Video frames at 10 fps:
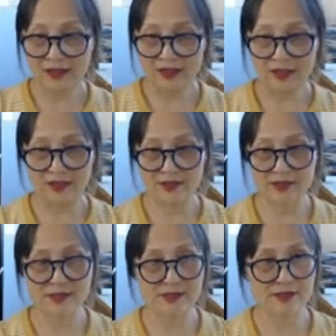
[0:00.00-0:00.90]

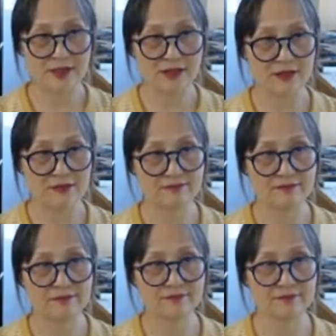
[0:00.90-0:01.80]
it's
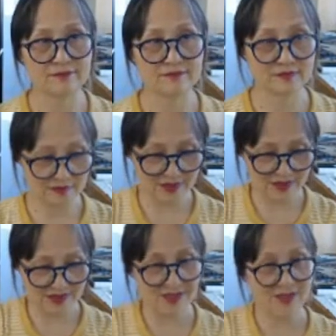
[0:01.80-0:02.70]

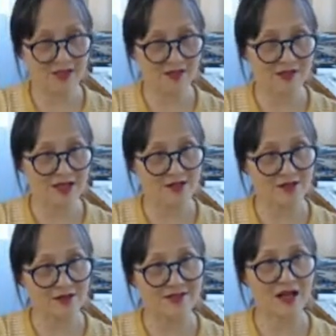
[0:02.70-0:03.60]
this is a
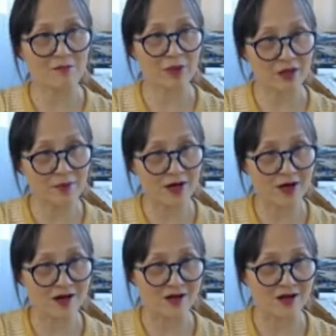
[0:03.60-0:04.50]
standard is on
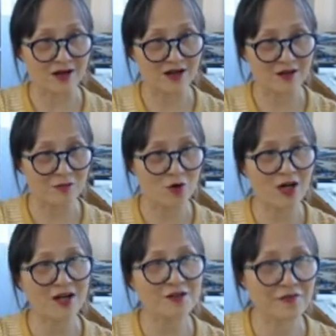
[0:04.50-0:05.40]
paper, more
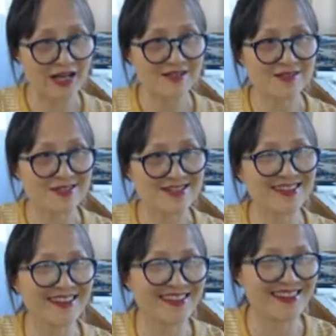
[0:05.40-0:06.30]
advanced
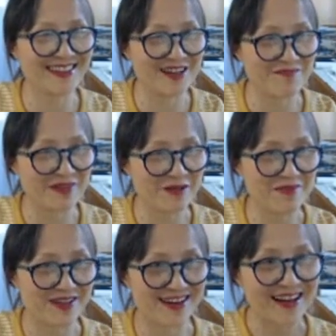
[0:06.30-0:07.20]
on
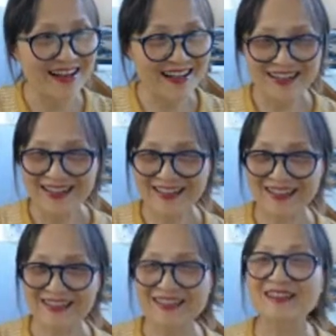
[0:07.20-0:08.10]
paper.
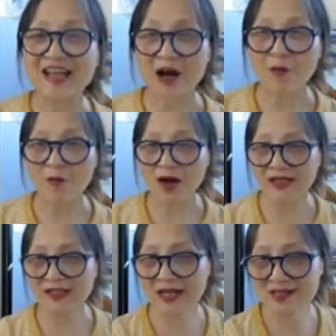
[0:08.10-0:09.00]
That
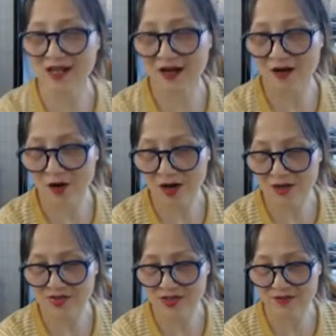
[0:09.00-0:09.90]
one is on
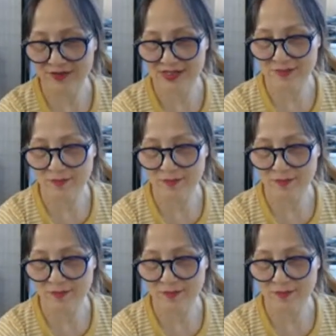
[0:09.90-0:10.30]
hard surface,